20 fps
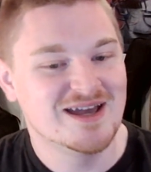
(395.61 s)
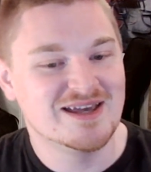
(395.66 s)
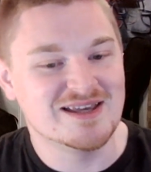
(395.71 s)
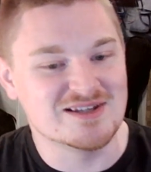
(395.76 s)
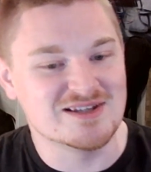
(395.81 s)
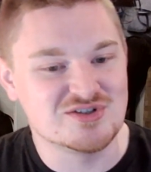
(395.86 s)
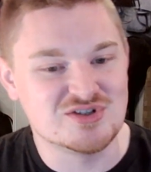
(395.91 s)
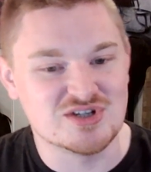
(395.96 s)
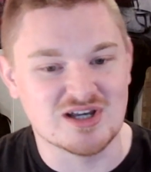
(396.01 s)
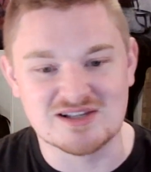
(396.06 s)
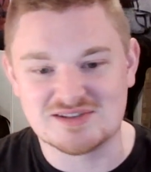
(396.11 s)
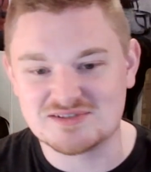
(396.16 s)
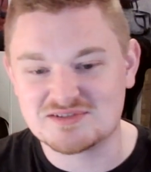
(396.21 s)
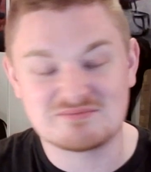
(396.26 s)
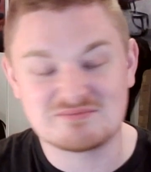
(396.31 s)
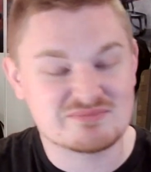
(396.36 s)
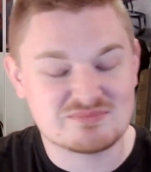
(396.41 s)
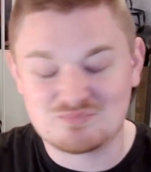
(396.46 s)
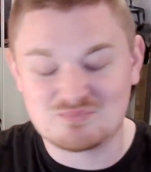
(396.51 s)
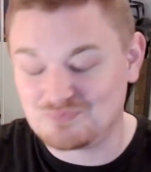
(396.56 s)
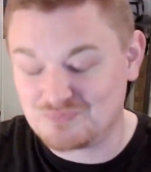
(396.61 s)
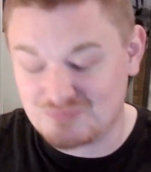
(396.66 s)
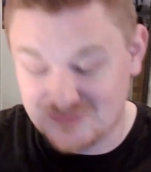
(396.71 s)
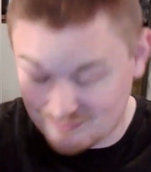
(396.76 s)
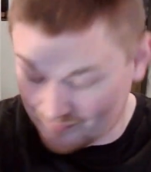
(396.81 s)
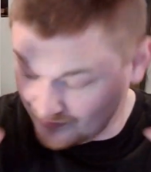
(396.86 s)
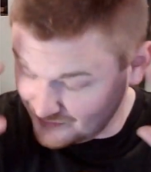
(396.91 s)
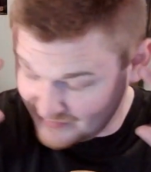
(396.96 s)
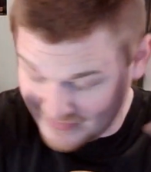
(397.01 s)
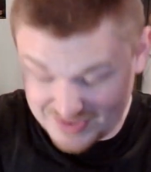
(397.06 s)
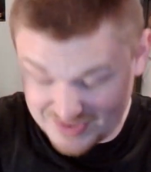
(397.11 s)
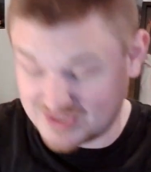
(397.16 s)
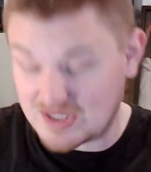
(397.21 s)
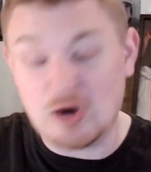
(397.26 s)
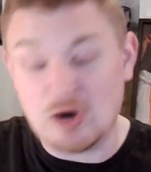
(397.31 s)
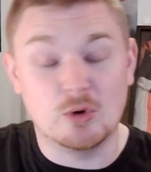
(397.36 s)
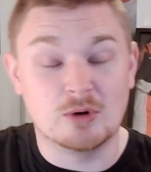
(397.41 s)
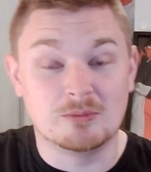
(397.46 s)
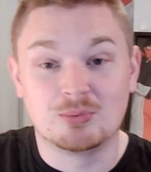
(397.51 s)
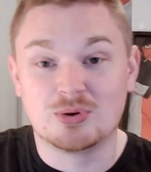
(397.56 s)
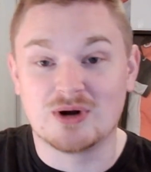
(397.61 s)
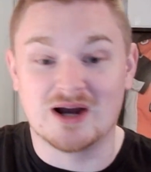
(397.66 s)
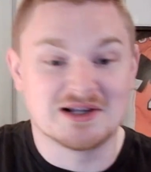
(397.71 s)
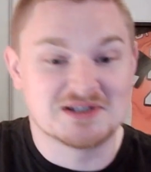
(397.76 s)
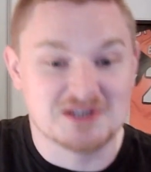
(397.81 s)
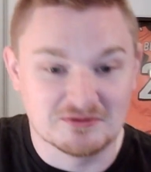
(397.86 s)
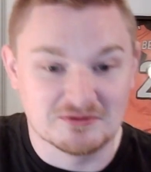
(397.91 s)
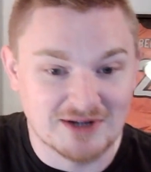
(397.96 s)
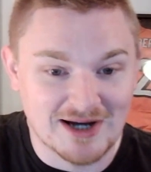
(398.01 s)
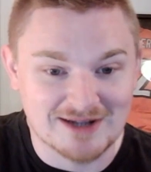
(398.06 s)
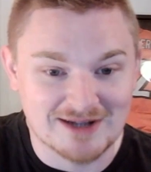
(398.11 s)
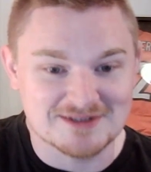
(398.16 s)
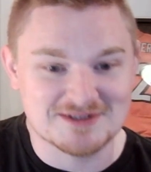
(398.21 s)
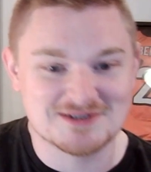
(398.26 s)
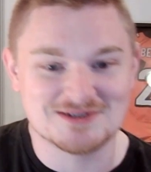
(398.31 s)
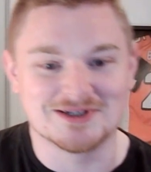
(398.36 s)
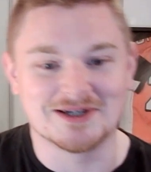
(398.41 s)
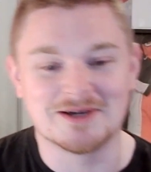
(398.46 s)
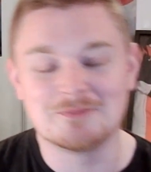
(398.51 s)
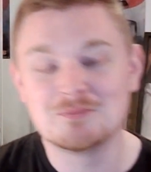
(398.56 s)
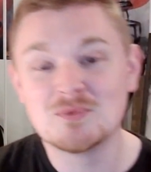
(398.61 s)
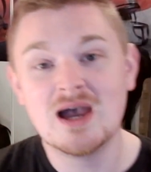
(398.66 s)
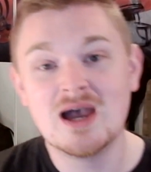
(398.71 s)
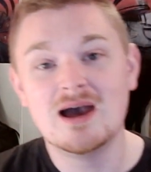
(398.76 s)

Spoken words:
is just so impressive, honestly.